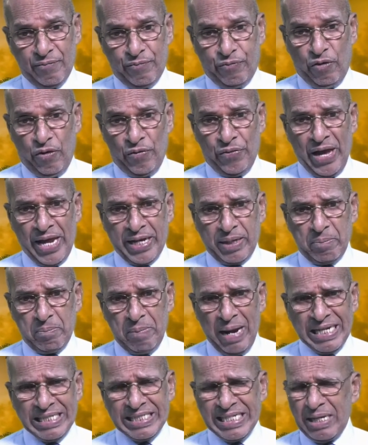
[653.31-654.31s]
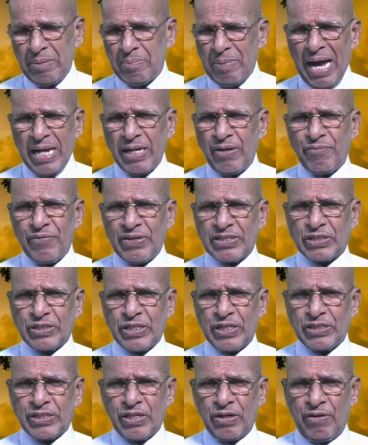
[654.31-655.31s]
for that mighty
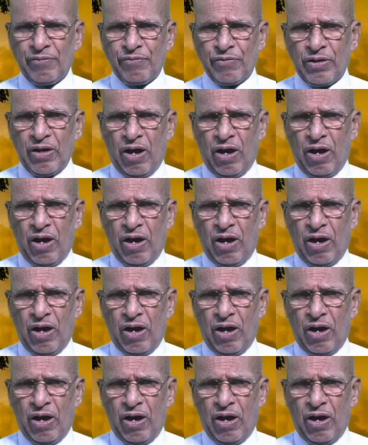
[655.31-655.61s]
manifestation of